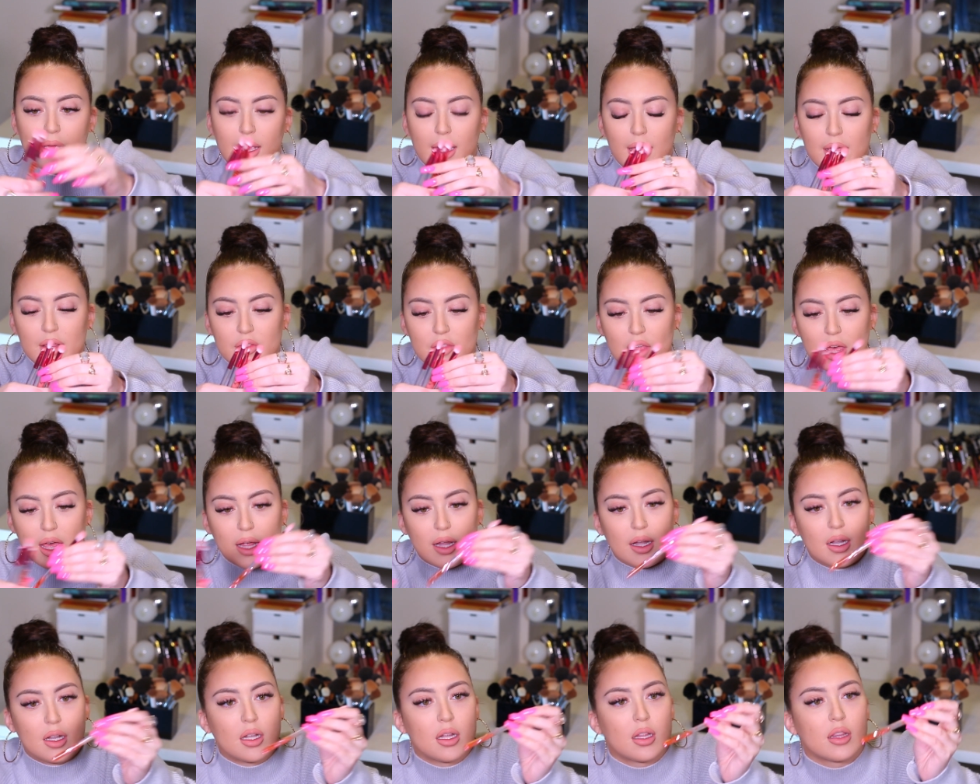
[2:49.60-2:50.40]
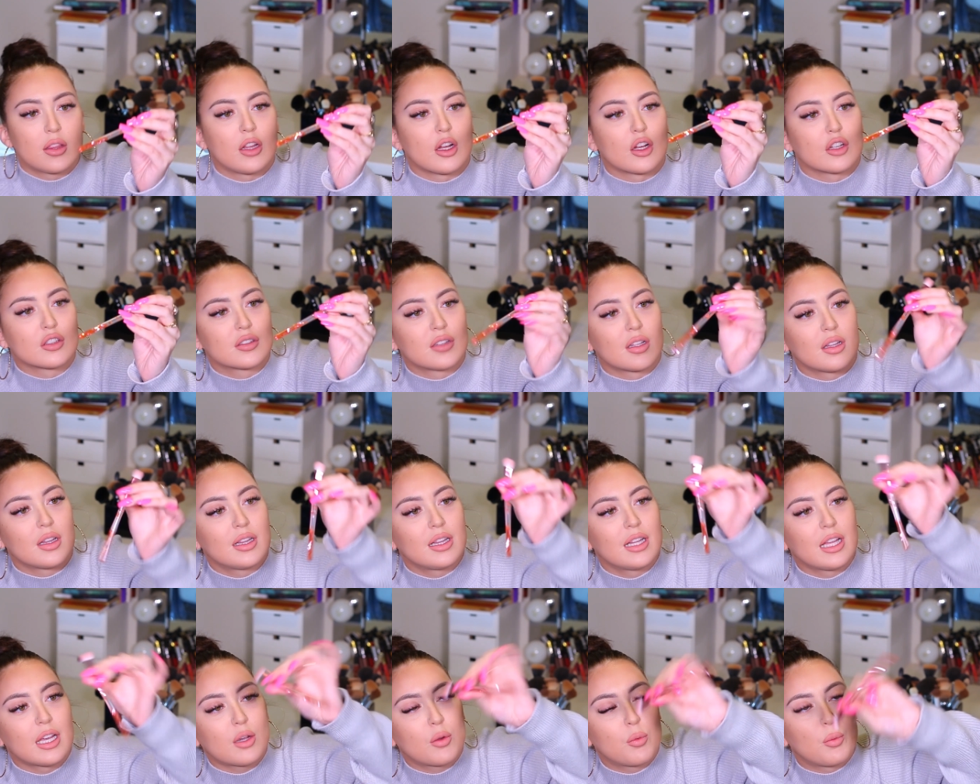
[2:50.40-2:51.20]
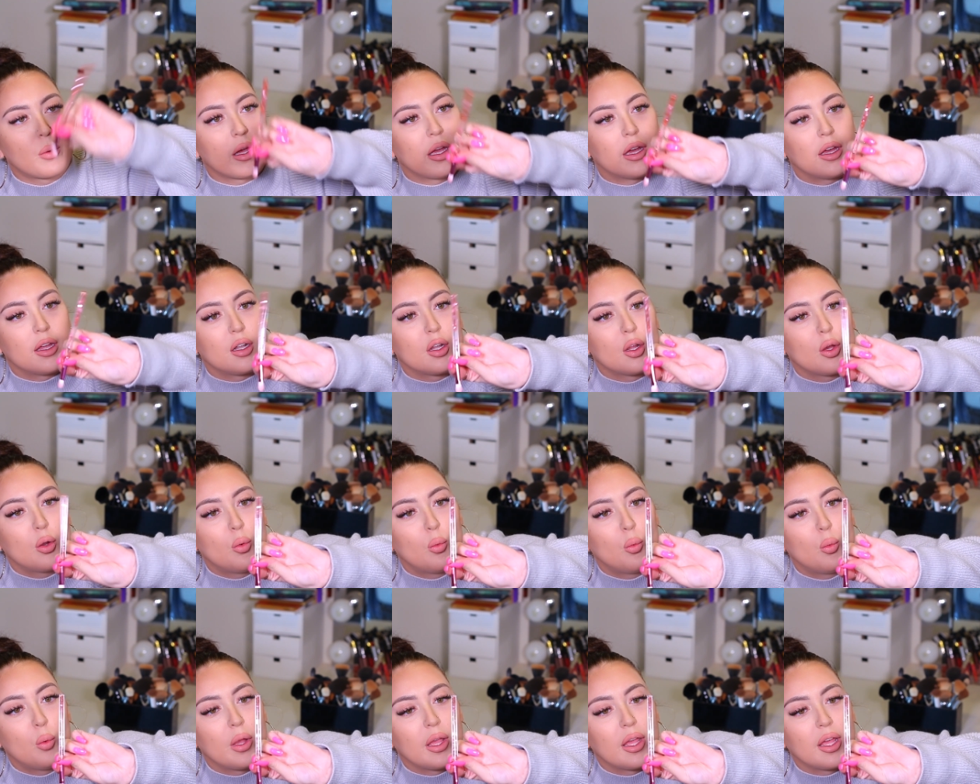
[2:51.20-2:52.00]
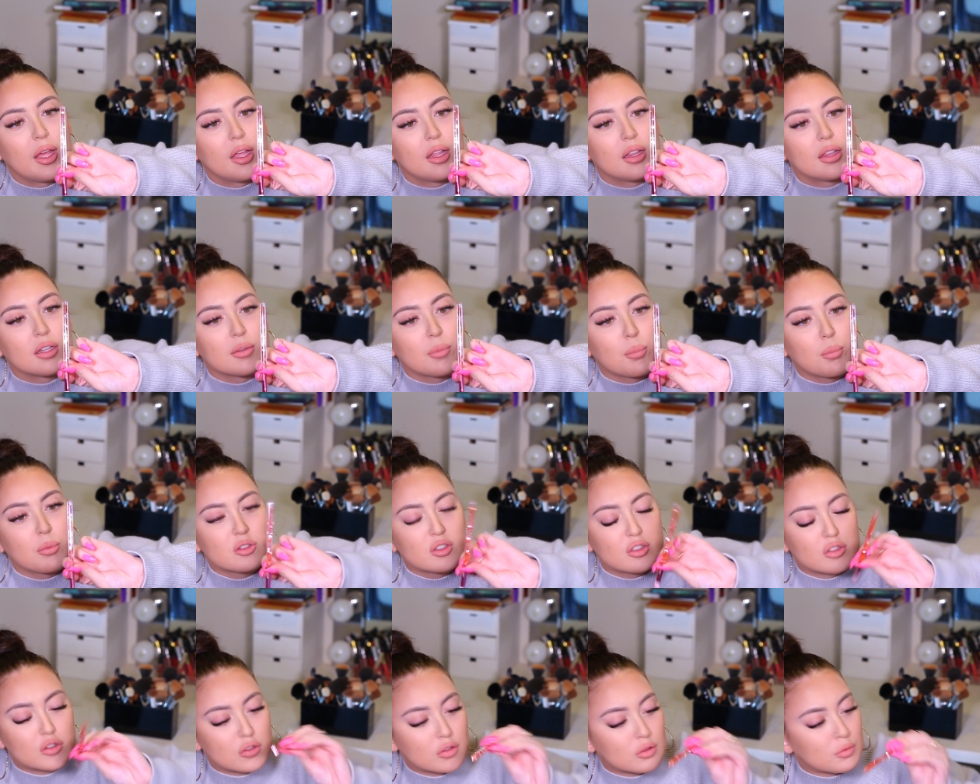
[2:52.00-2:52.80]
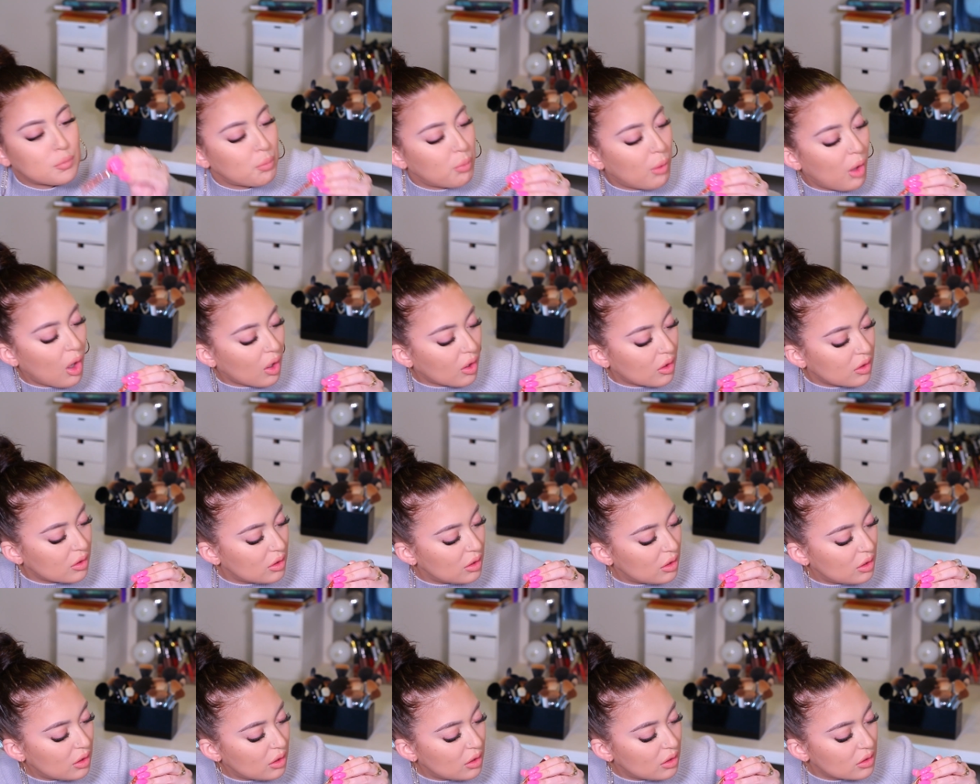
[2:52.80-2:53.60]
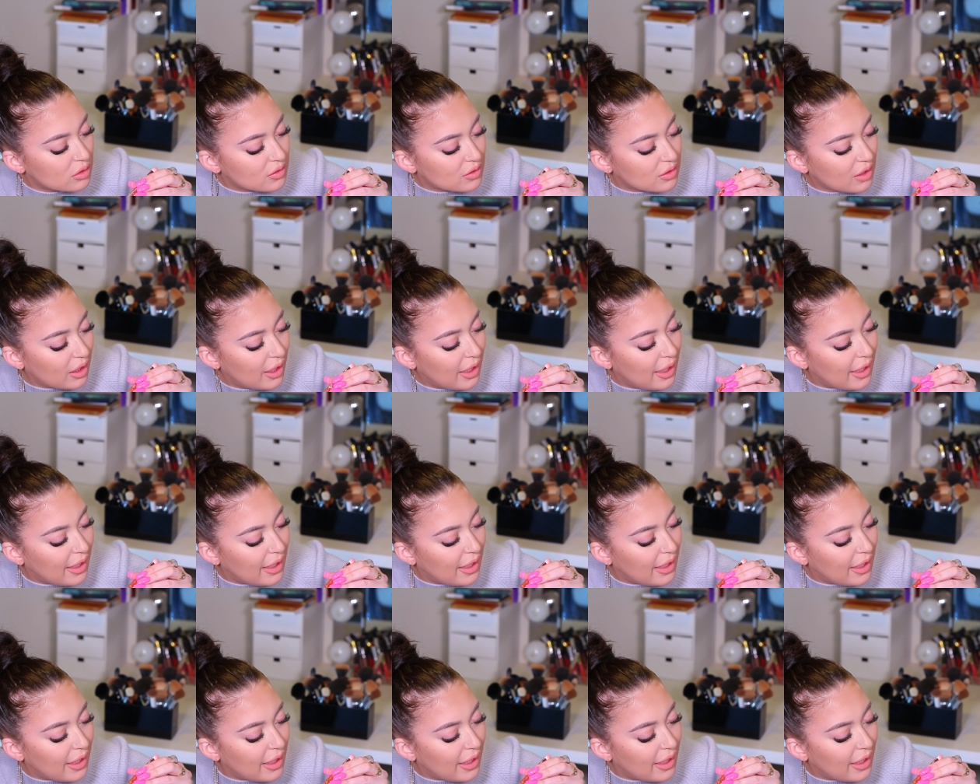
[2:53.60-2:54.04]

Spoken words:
And then there's liquid with sparkles